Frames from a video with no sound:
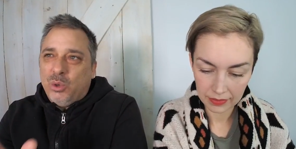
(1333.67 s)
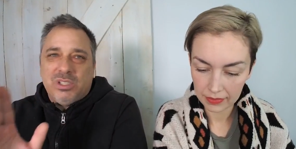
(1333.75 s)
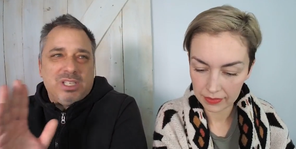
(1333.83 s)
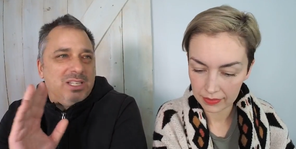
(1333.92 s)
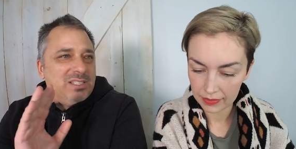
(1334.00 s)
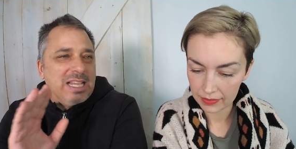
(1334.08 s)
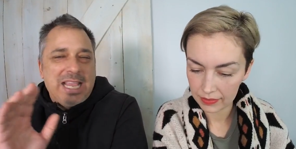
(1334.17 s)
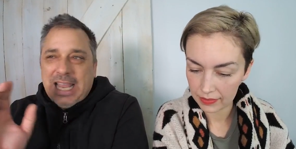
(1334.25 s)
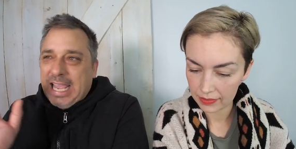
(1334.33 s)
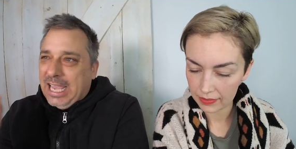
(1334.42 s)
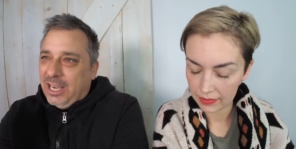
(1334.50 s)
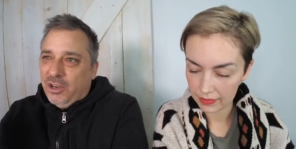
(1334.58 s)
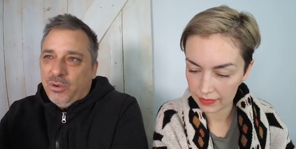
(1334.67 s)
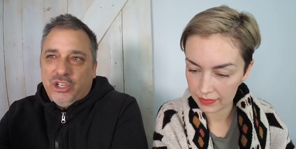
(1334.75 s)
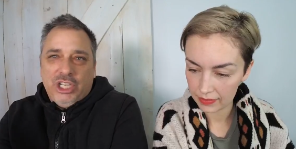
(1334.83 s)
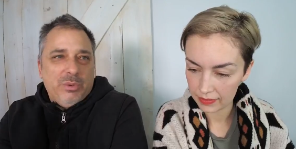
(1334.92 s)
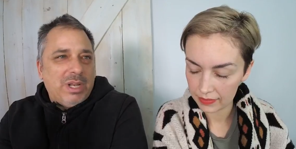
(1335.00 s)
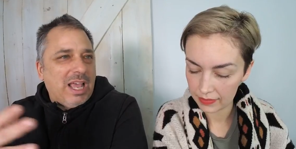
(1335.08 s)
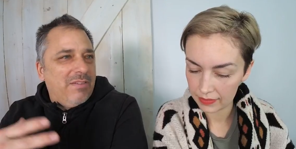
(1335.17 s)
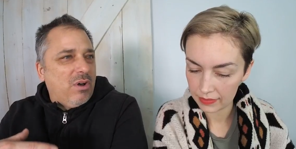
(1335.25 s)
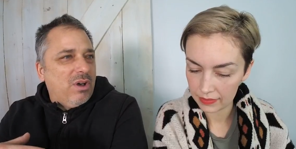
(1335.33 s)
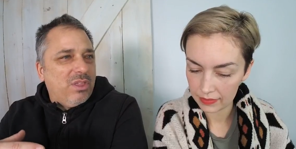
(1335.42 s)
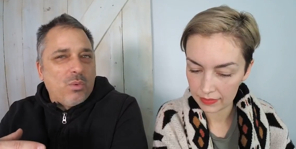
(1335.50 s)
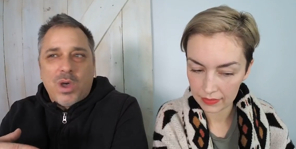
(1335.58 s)
Speaker 1: hostess, and she would
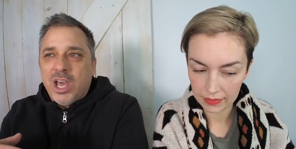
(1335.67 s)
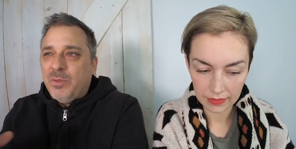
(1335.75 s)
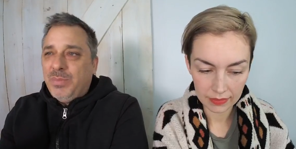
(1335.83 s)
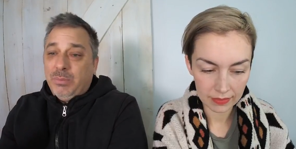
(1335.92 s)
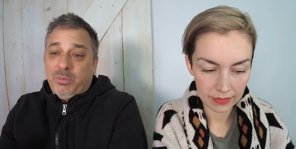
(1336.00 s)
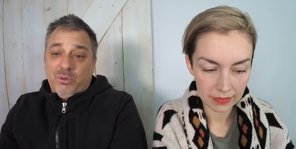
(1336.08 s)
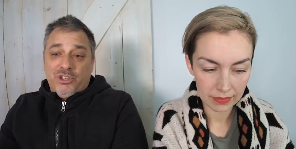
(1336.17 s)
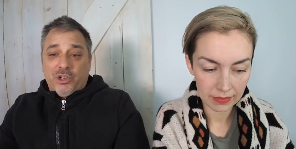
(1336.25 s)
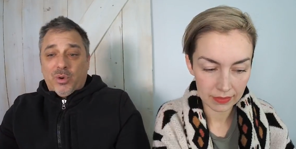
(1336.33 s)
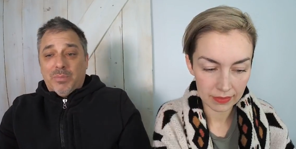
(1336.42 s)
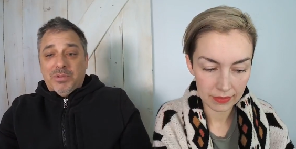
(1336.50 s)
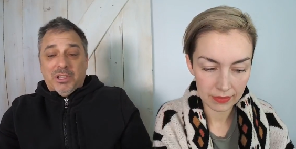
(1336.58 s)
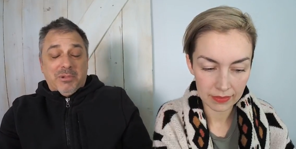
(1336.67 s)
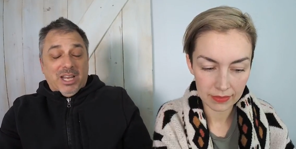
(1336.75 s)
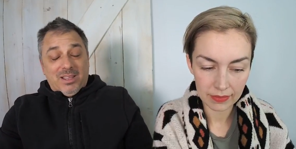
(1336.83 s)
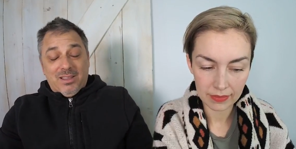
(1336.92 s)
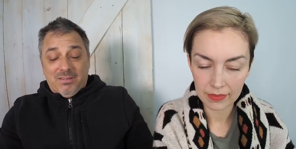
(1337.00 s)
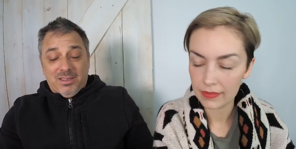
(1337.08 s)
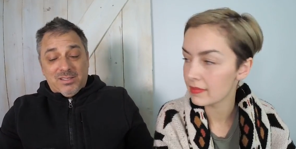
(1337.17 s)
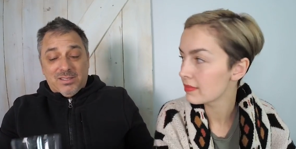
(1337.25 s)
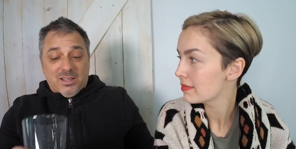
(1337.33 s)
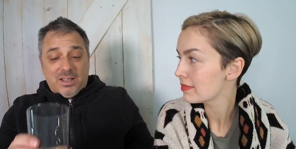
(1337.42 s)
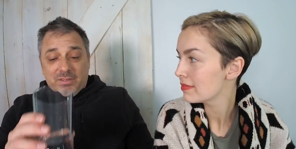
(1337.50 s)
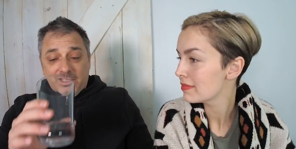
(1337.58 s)
have all the wine, and people would show up and they'd be like, "Oh,
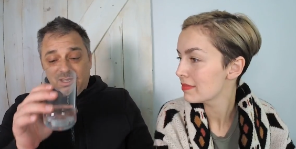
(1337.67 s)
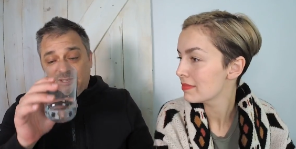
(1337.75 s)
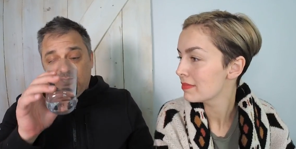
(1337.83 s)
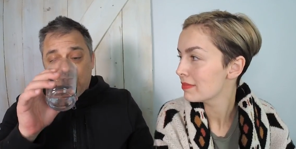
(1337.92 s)
this is lovely."